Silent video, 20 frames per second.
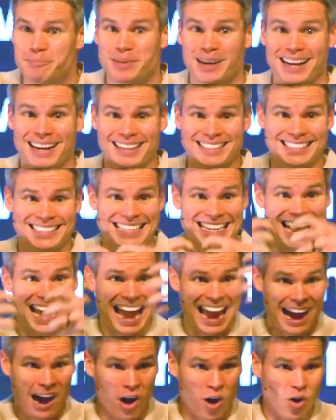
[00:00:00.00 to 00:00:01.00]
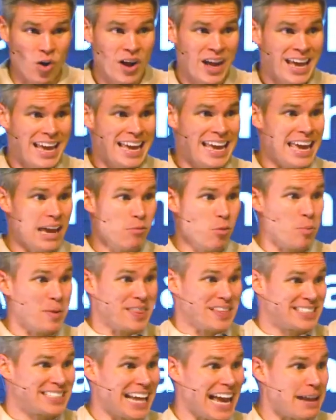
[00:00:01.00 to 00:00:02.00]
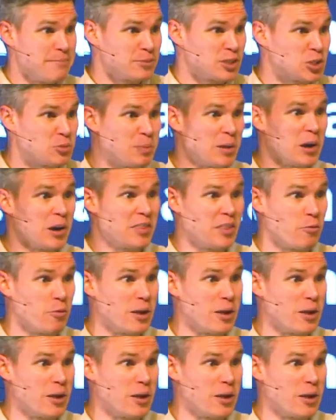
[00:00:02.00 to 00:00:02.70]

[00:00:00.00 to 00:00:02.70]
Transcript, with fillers: because now it will be the same spirit that